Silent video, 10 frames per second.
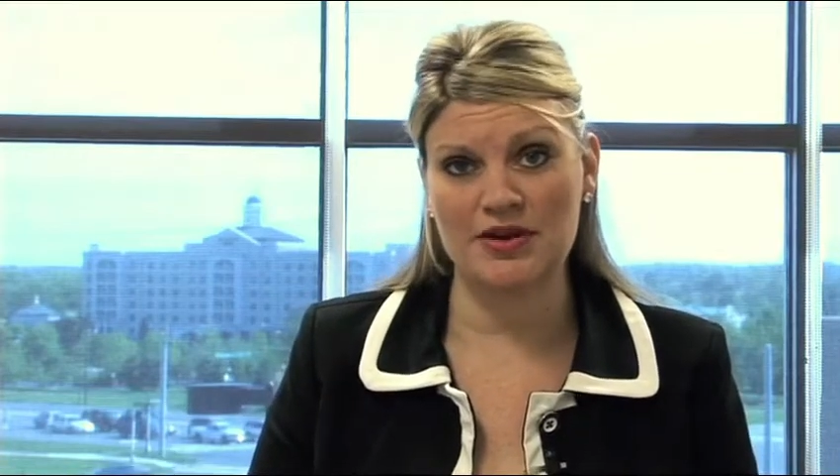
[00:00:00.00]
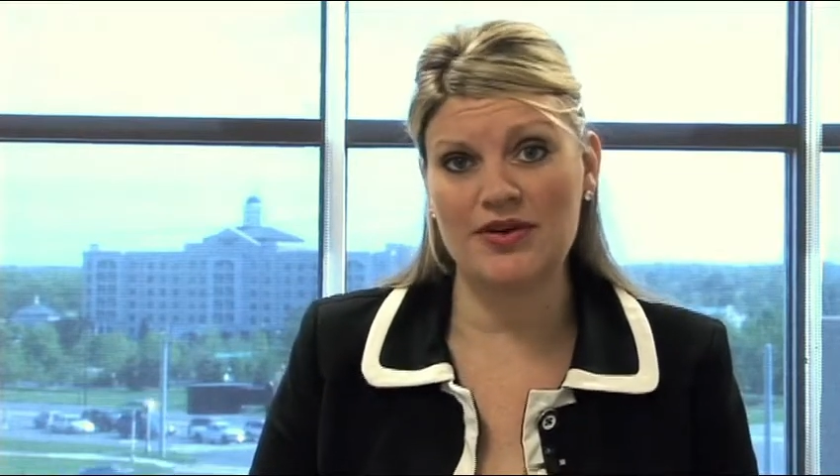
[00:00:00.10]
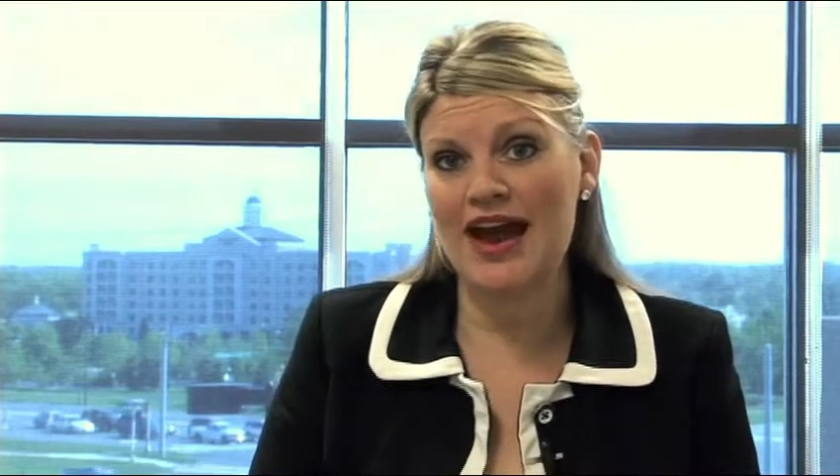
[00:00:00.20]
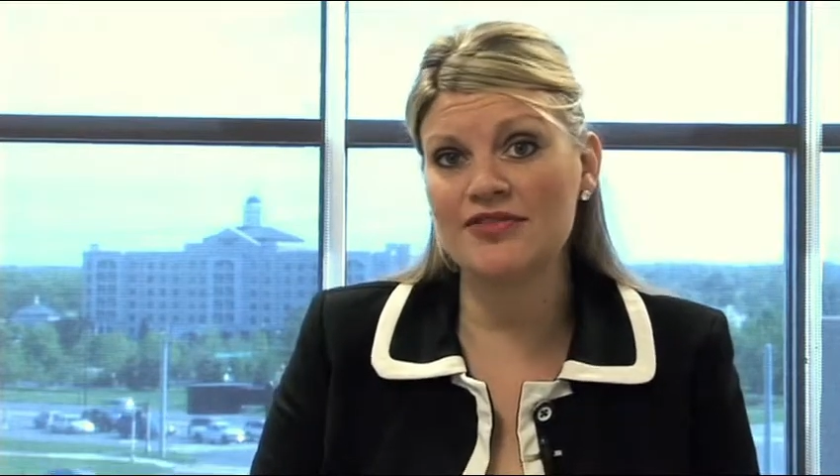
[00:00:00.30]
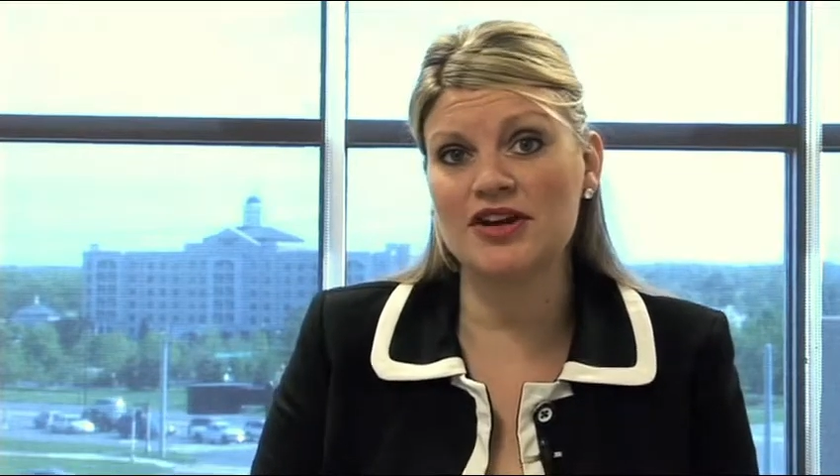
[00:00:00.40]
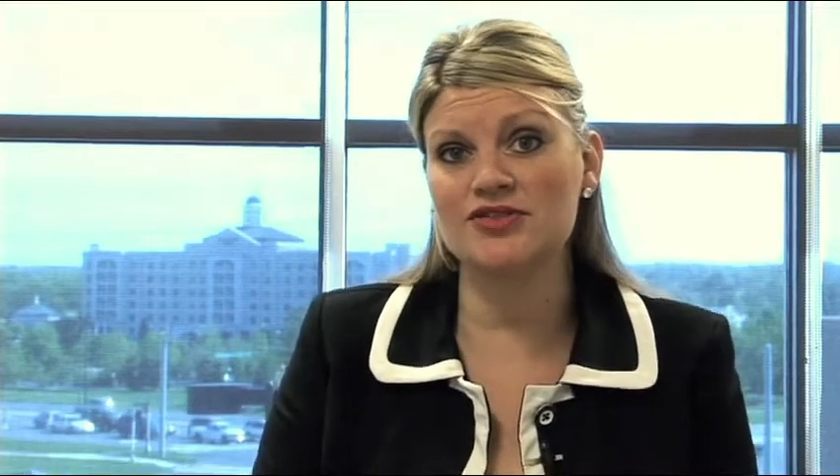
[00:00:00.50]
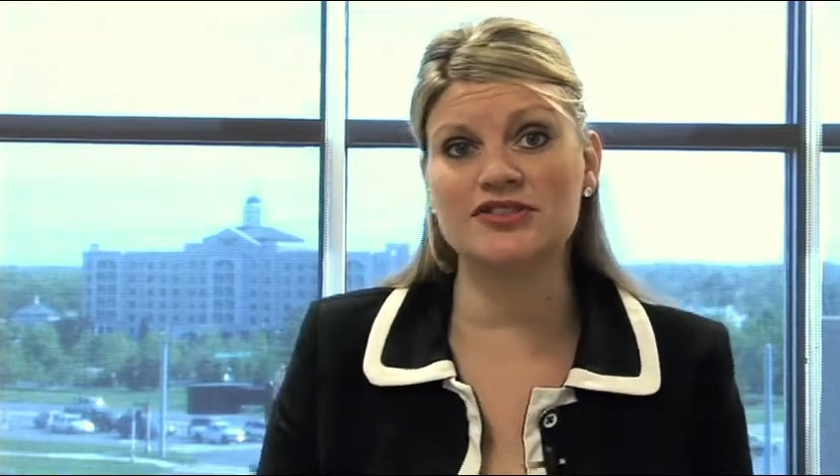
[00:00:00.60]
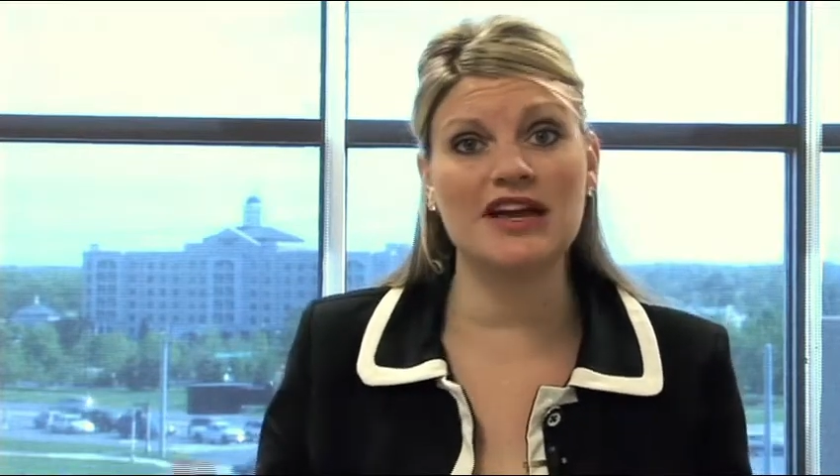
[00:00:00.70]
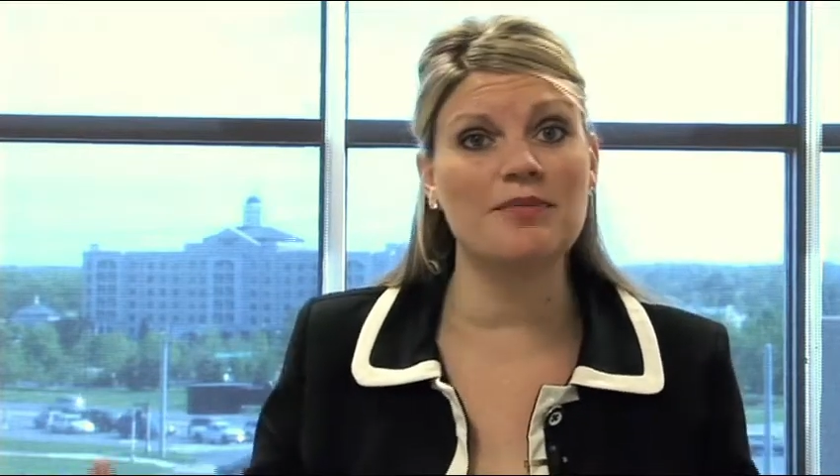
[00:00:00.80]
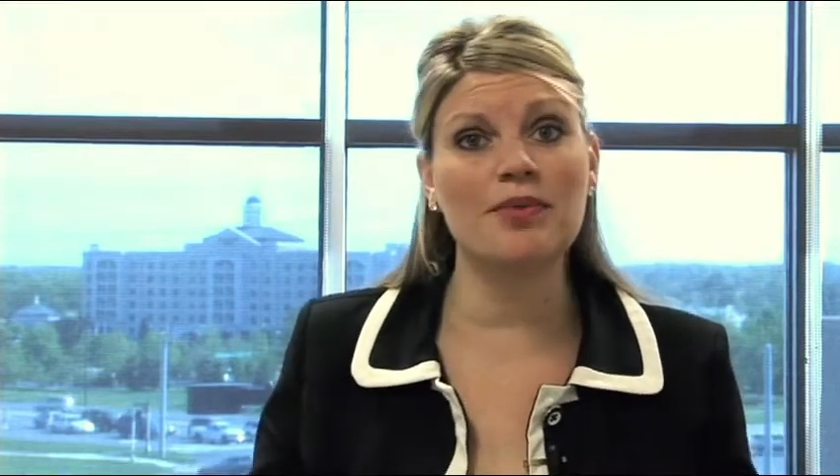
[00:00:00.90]
And you have to
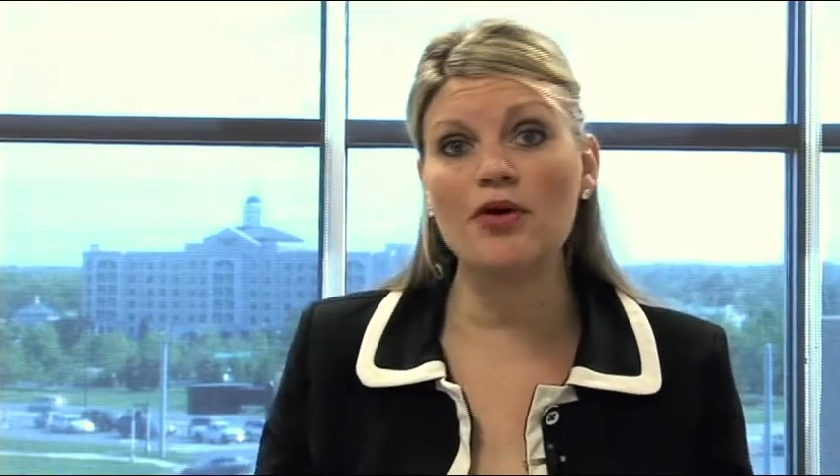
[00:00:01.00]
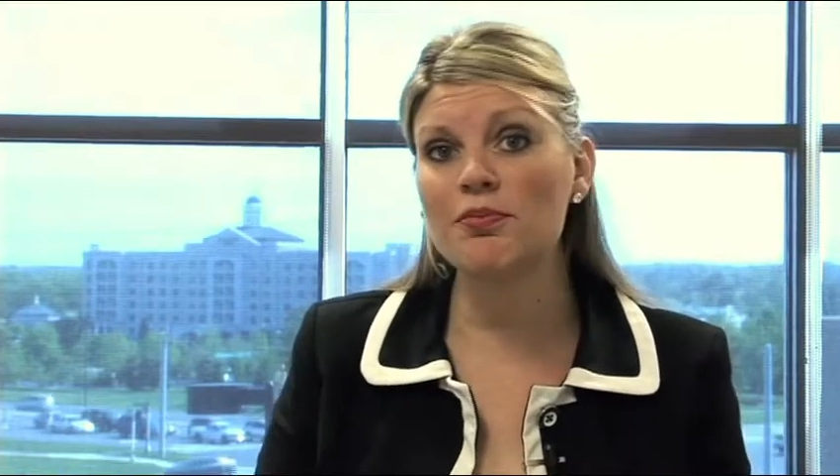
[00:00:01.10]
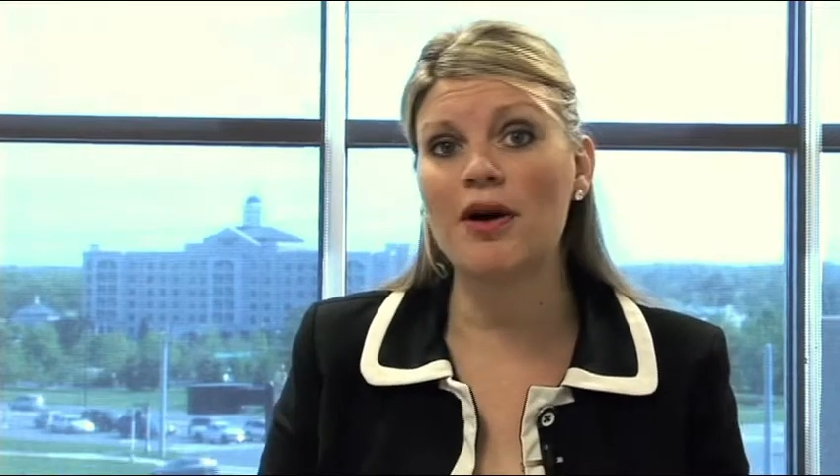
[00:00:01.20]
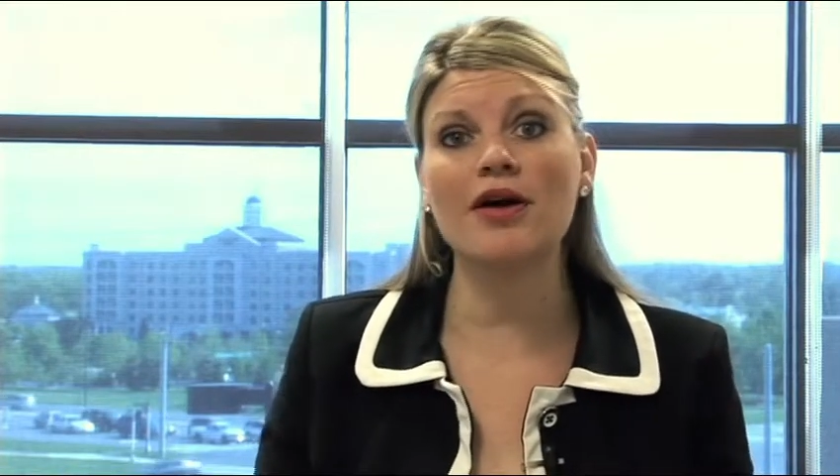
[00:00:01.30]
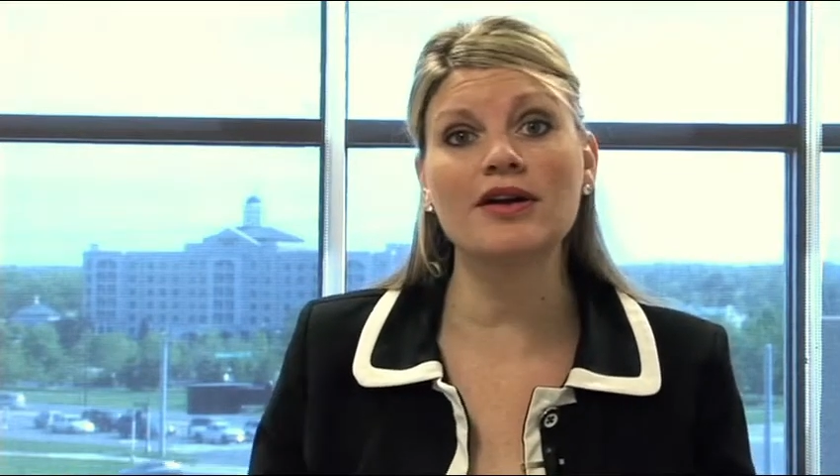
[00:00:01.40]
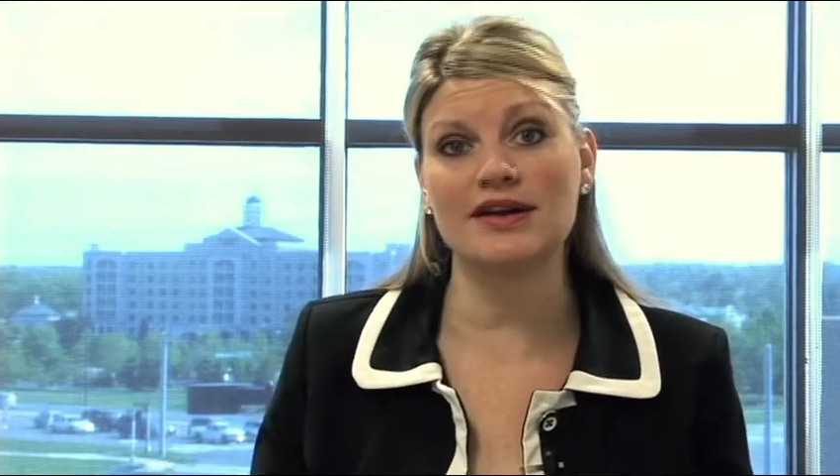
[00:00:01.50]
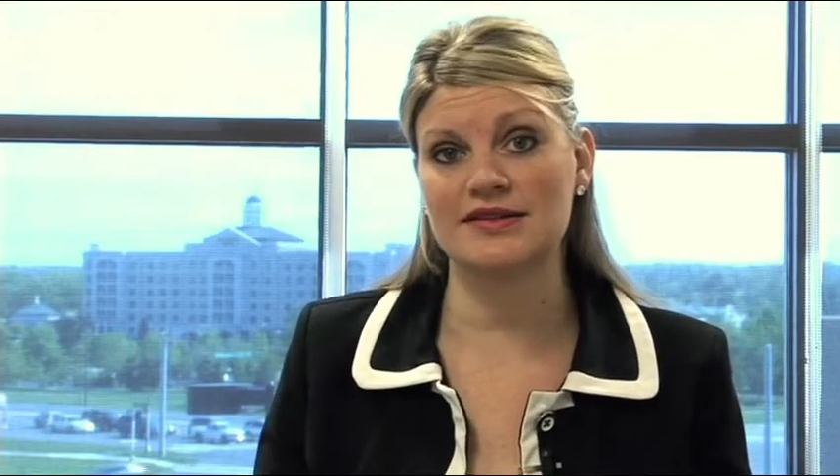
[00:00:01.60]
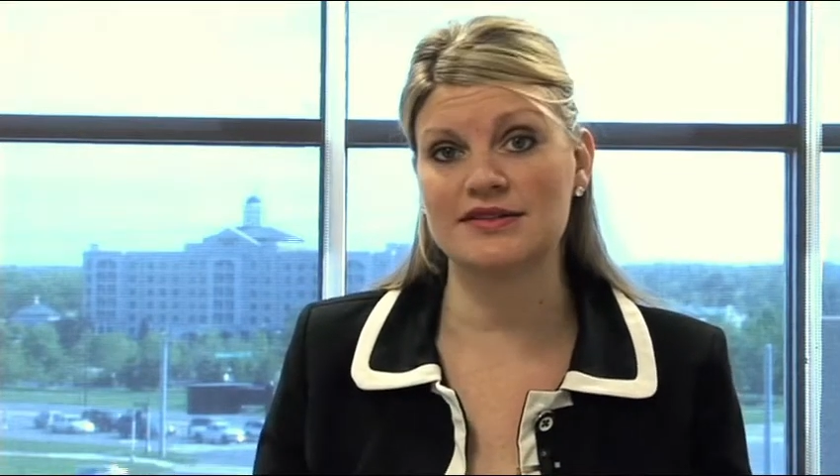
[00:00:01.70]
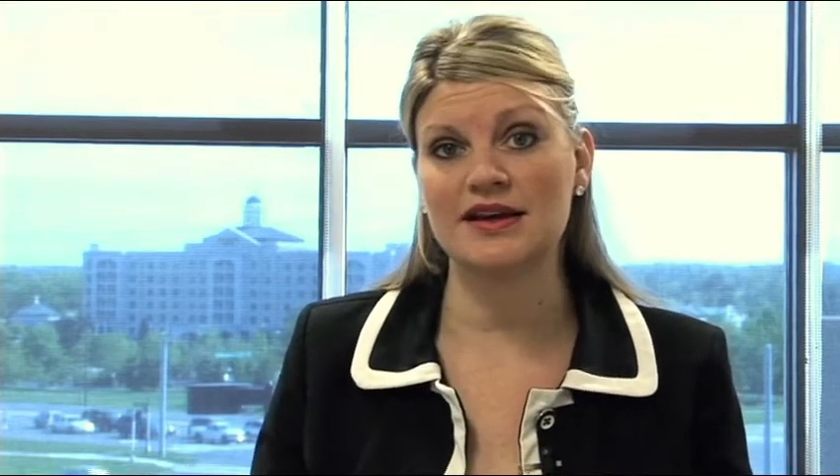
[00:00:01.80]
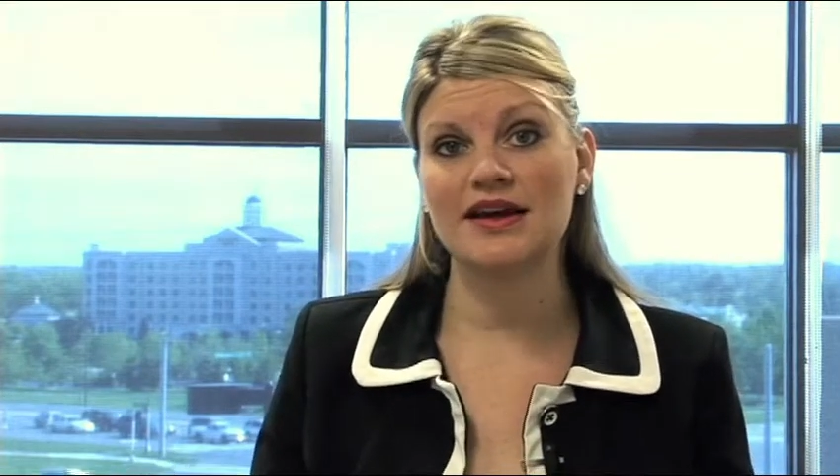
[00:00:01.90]
understand both
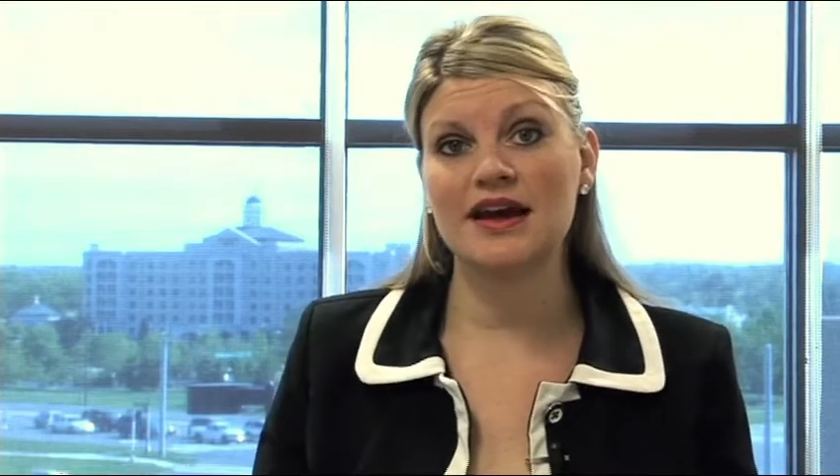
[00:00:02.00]
parties